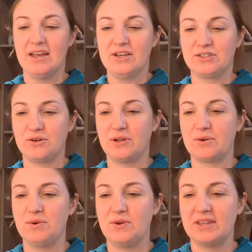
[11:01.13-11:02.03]
So like
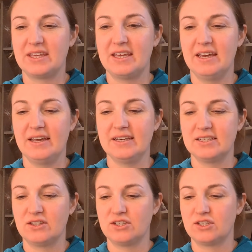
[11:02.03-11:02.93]
when you get the kit,
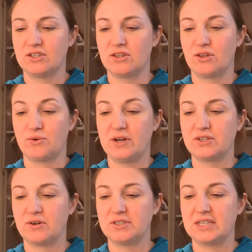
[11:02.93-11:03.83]
the threads
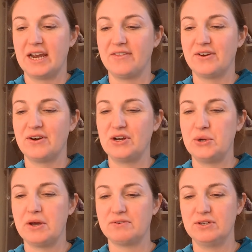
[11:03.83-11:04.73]
are all together and you
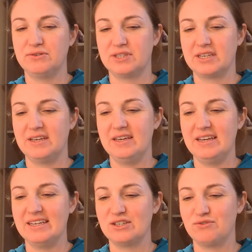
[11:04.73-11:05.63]
have to use the
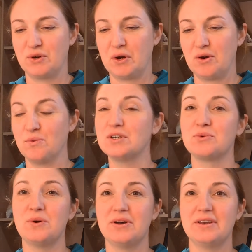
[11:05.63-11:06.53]
key to figure out which
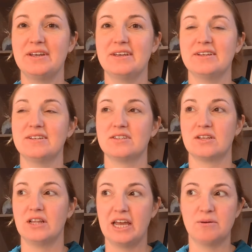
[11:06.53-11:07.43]
one is the
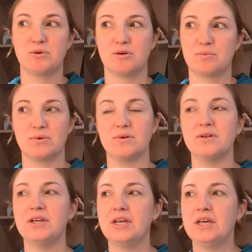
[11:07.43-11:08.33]
light
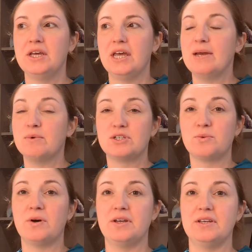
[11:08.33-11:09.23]
purple and which
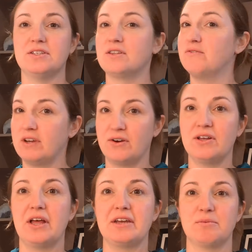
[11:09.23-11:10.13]
one is the very
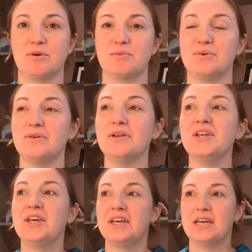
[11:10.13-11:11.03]
light purple
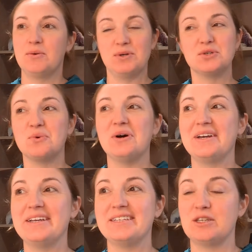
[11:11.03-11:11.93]
and which one
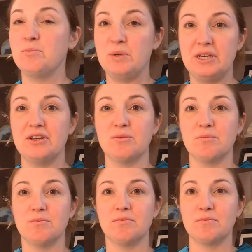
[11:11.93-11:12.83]
is the
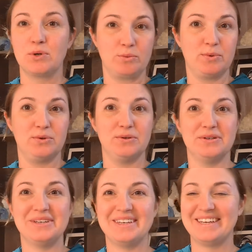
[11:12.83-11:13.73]
medium purple.
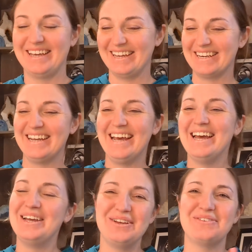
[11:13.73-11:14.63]
And
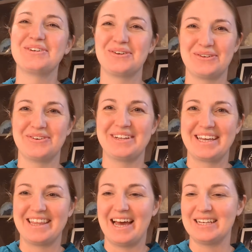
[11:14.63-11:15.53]
you have to go through it
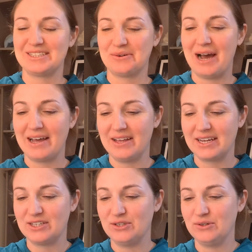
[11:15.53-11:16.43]
like that. So I
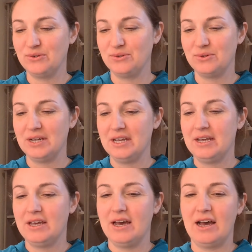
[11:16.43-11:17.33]
like to
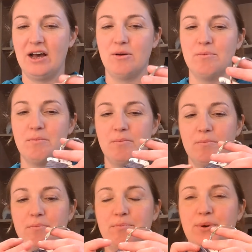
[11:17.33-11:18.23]

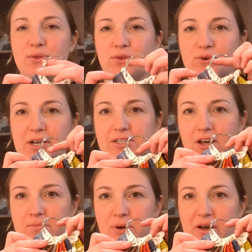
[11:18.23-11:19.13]
put the threads
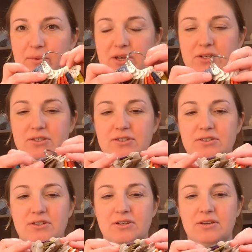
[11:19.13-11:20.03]
on
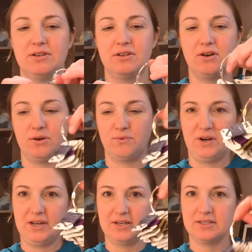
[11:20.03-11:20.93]
bobbins, on
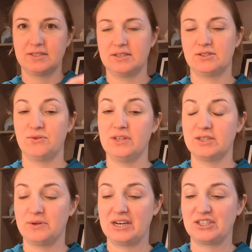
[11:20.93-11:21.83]
rings. So this
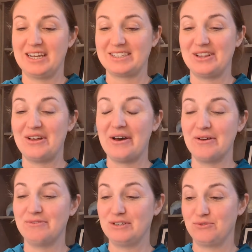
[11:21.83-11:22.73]
one actually has a lot
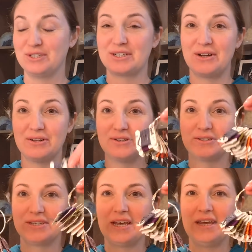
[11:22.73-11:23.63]
of different
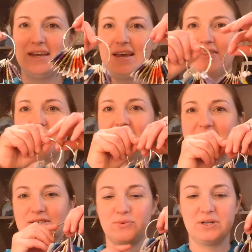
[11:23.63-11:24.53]
colors. The
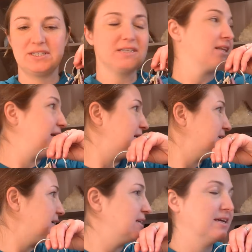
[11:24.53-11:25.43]
last one that I
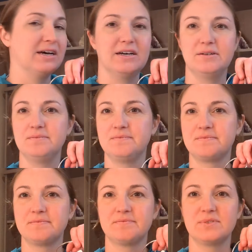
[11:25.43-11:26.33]
did,
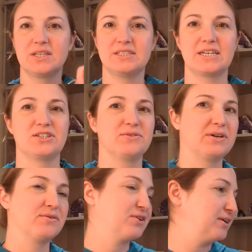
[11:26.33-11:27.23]
it's actually
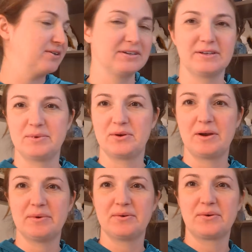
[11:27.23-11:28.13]
right over here. Let me
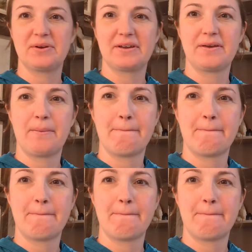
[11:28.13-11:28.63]
grab it real quick.